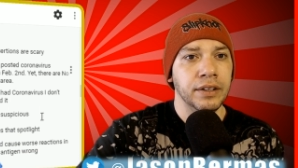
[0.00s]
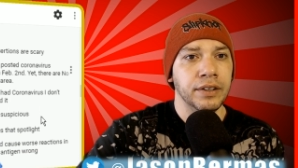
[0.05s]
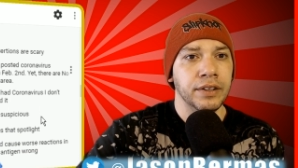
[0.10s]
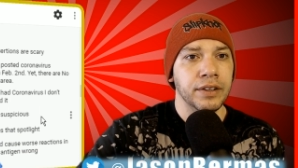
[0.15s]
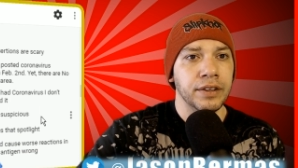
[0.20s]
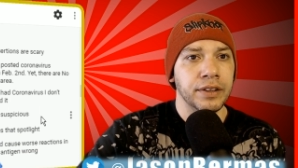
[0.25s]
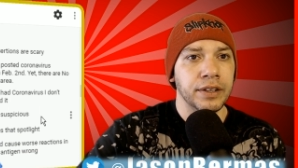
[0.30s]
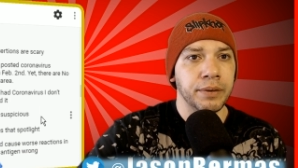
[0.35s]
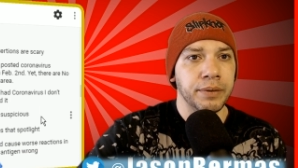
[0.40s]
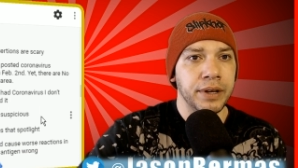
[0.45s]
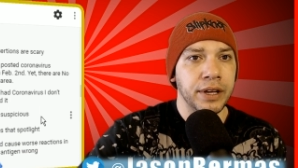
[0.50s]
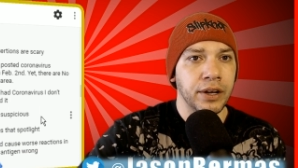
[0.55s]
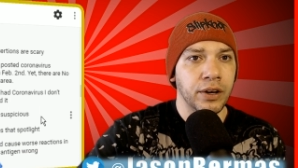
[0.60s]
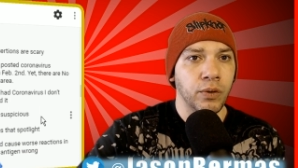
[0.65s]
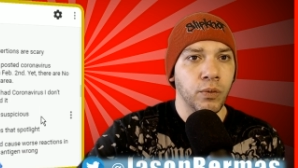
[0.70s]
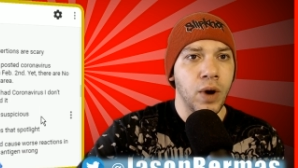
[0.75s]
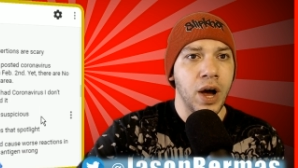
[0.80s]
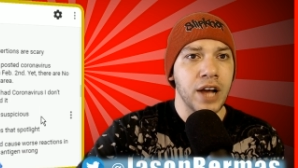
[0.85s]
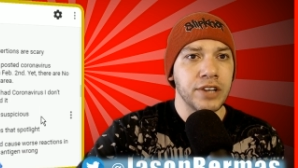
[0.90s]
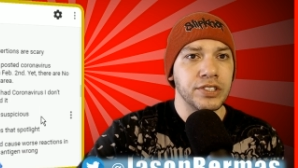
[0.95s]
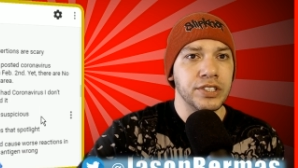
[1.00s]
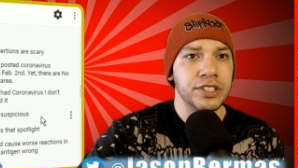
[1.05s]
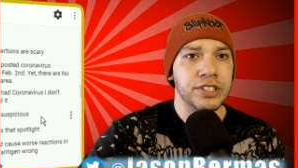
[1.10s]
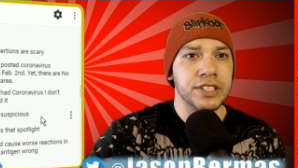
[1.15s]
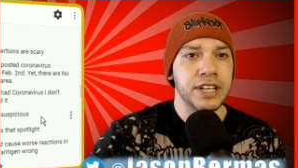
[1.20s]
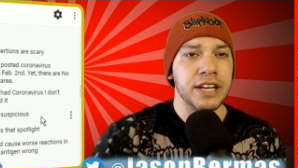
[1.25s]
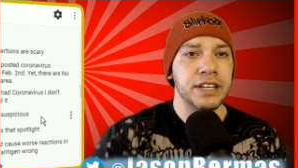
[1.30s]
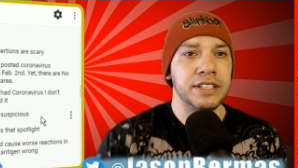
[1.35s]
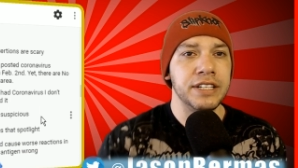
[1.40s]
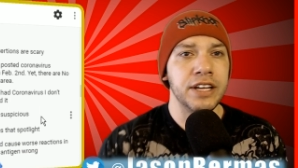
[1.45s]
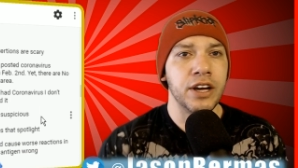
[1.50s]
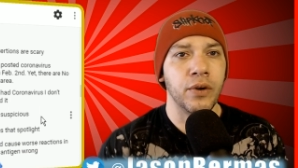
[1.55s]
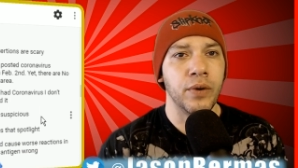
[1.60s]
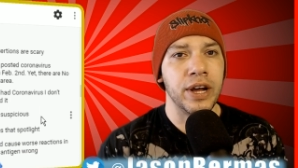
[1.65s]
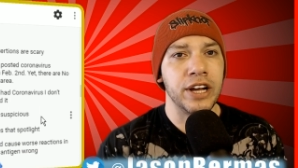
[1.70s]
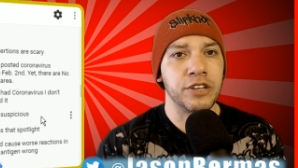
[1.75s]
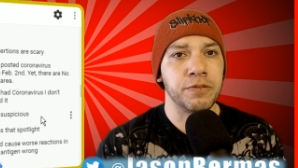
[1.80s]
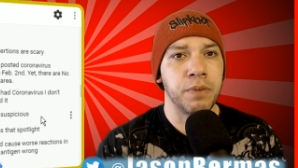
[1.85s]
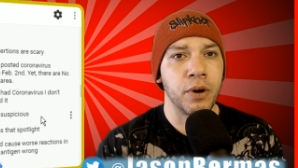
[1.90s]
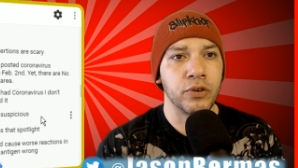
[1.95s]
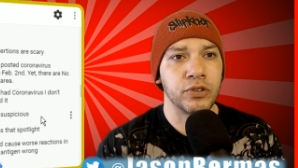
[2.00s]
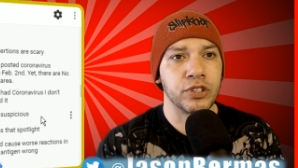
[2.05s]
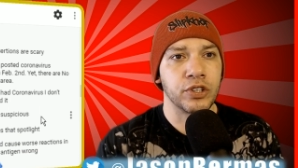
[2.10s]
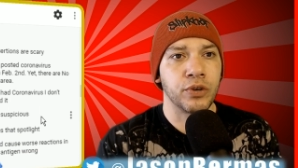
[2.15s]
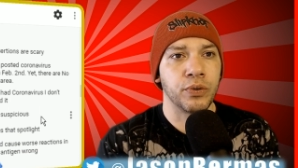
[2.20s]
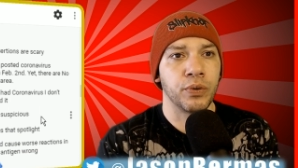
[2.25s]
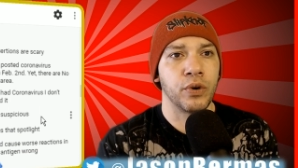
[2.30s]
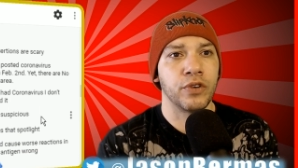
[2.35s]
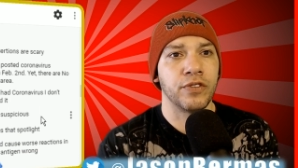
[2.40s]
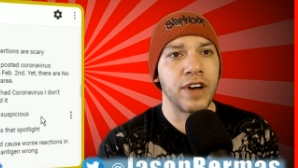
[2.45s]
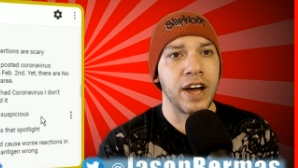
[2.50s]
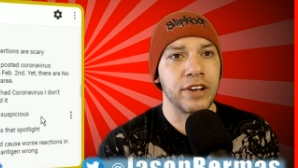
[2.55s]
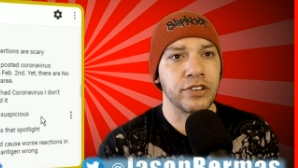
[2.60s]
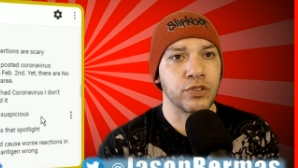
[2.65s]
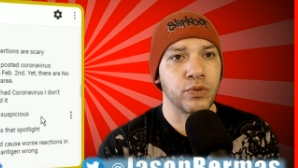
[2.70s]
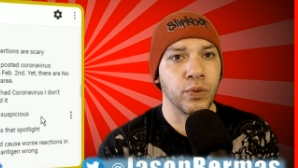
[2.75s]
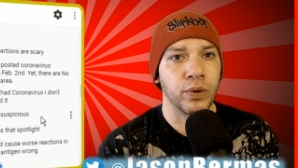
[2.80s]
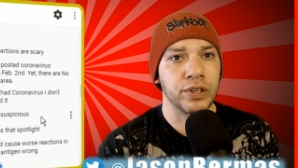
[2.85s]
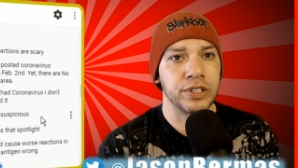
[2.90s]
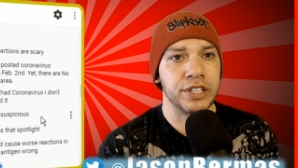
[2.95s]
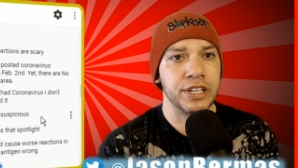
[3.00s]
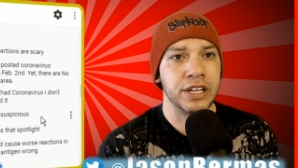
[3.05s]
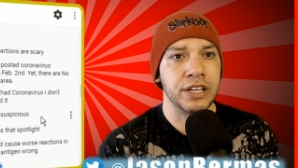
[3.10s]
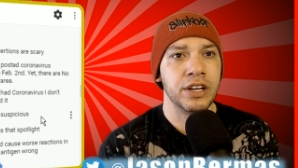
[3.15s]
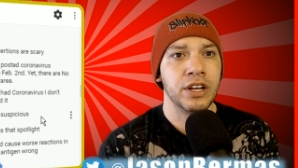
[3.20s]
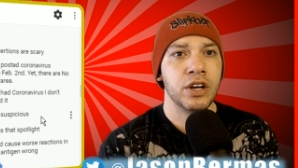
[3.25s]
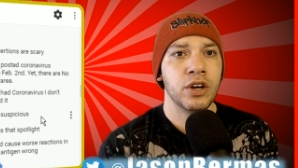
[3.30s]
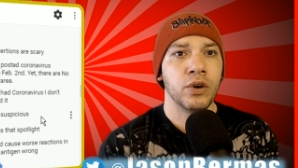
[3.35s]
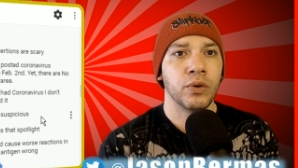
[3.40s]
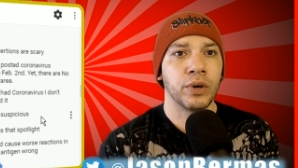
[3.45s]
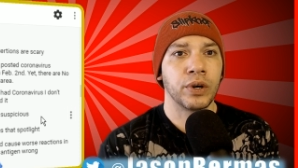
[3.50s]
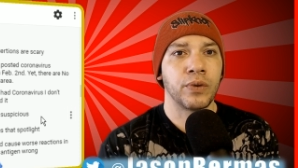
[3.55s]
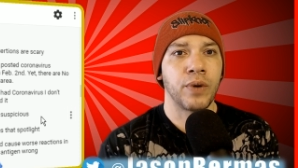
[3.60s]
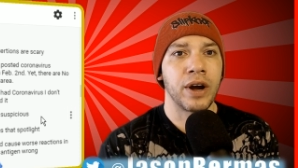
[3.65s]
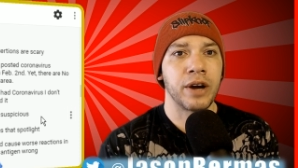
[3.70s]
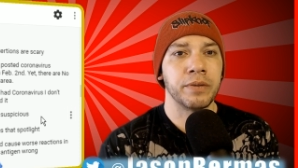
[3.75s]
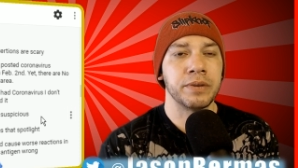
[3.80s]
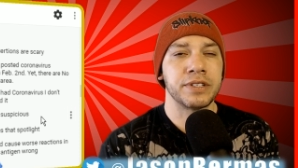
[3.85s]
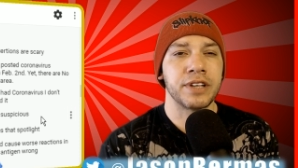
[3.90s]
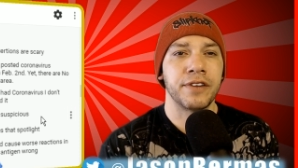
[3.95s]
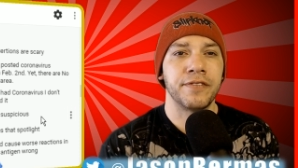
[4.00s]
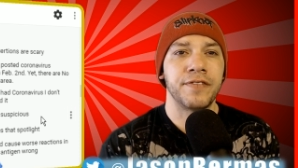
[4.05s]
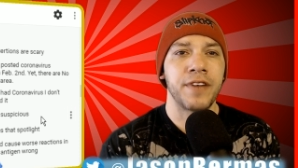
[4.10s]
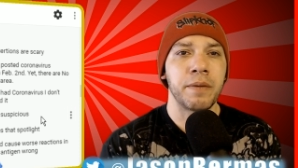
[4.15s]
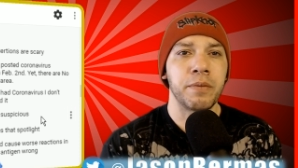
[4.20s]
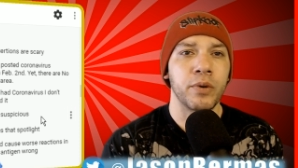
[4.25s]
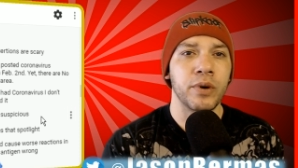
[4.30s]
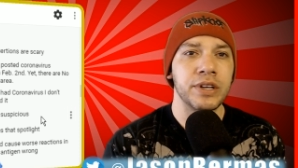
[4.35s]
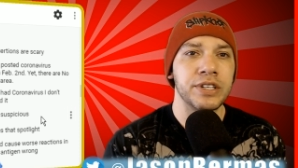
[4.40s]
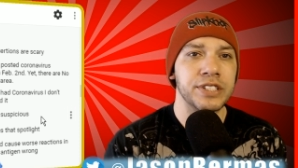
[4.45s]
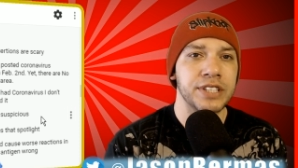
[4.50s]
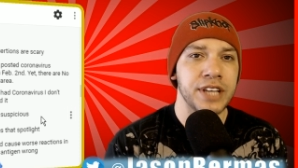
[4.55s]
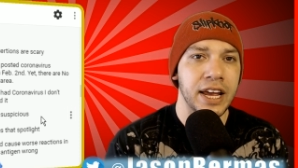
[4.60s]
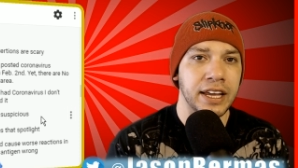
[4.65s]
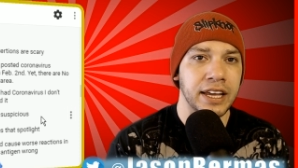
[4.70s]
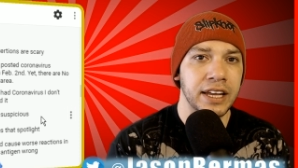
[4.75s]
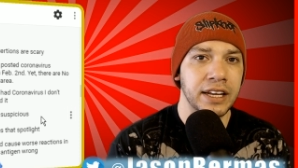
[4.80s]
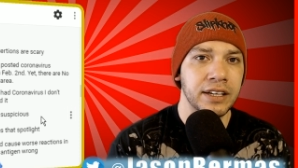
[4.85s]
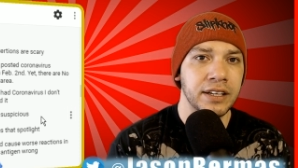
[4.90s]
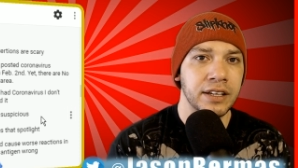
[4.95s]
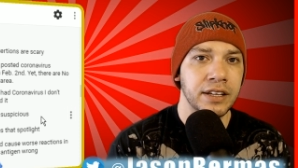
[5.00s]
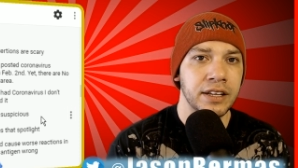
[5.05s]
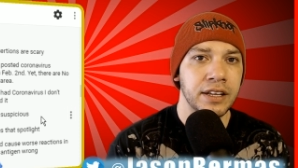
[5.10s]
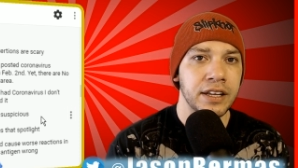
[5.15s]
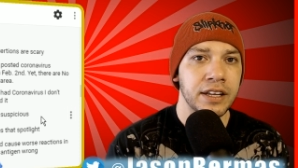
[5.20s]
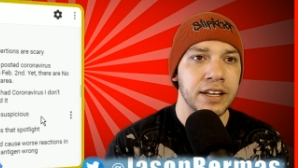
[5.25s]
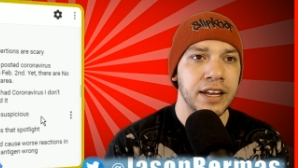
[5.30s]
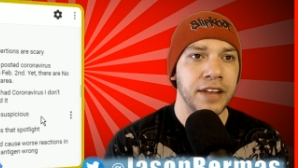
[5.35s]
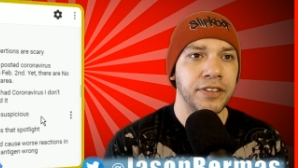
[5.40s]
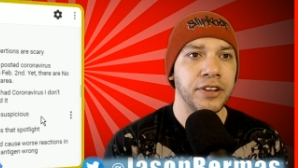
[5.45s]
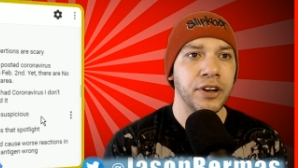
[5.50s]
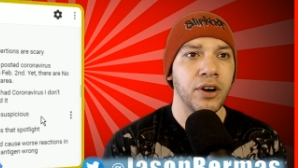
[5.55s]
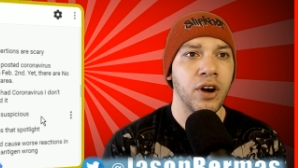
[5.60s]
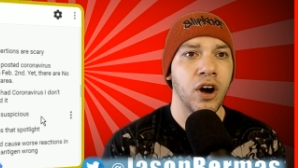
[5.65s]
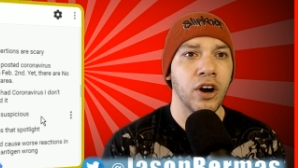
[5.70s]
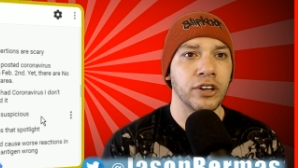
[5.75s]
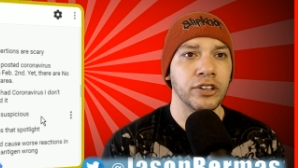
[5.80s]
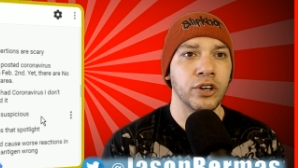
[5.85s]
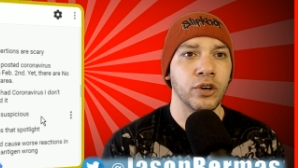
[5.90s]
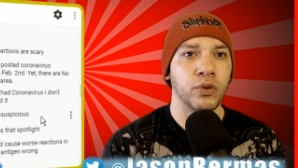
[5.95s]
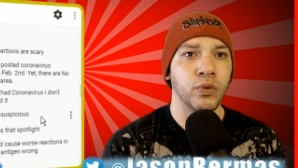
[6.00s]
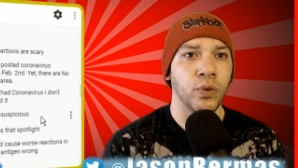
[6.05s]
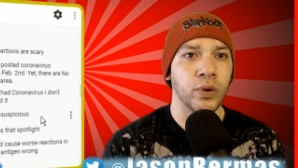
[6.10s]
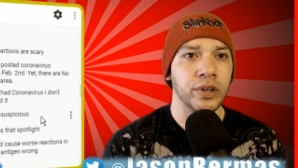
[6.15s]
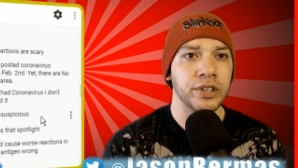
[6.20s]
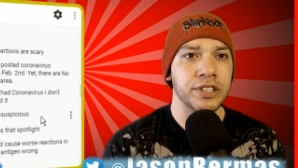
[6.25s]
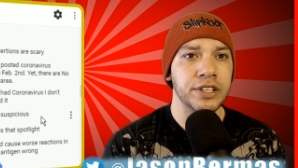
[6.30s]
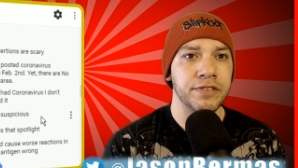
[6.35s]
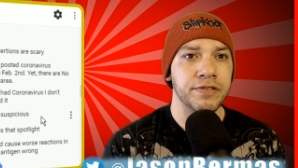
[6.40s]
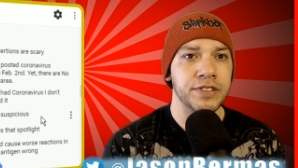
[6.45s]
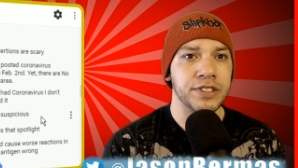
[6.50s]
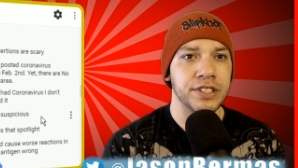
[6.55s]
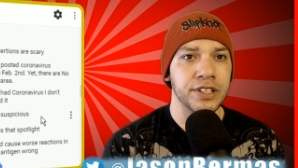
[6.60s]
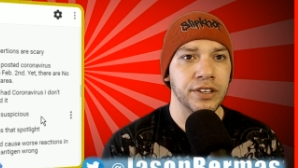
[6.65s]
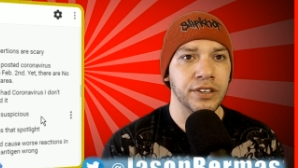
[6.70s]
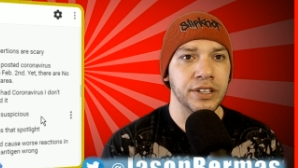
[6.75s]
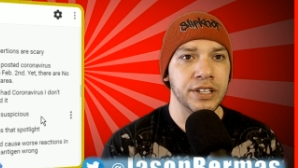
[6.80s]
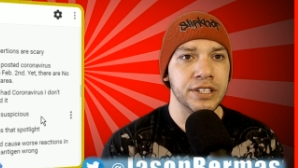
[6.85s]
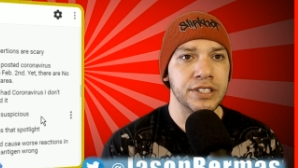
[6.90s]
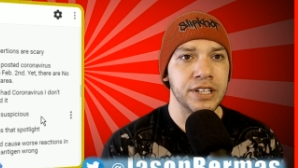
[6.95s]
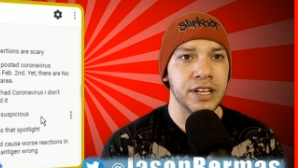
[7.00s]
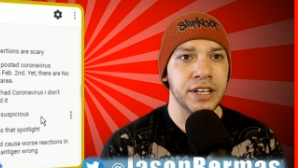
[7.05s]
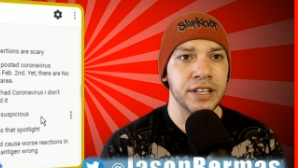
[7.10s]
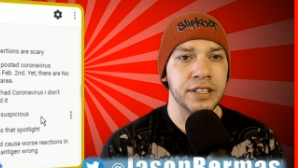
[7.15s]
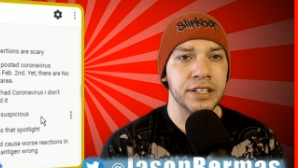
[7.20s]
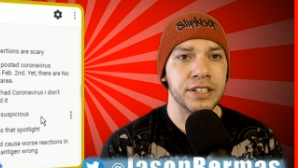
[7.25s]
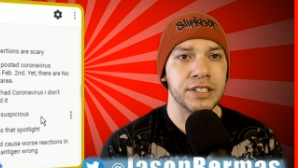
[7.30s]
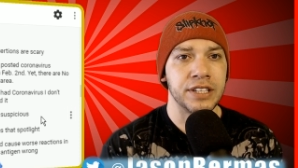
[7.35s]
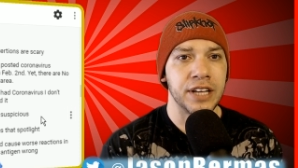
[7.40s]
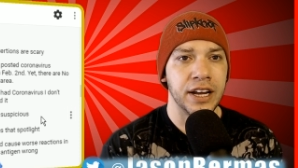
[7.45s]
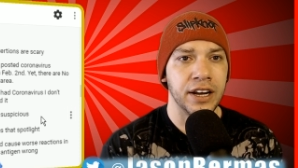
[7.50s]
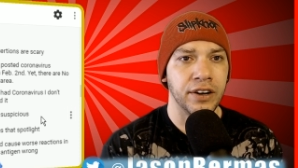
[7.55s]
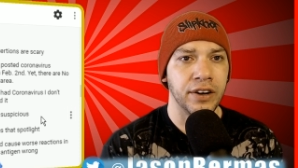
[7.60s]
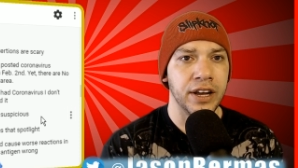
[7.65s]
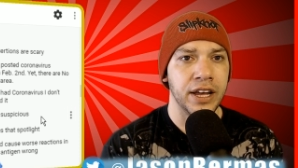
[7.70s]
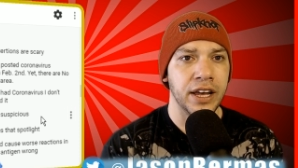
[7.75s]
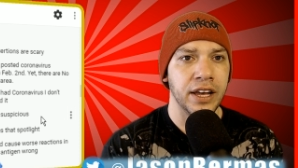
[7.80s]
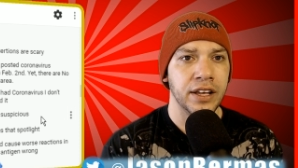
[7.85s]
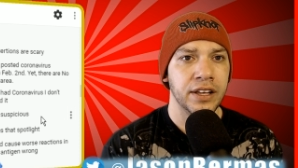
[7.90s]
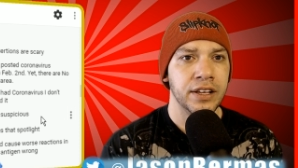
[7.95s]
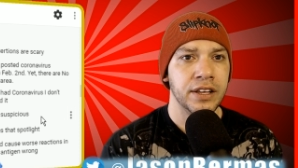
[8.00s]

There we go. Washington State DOH posted coronavirus quarantine requirements on February 2nd, yet there are no quarantine facilities in this area.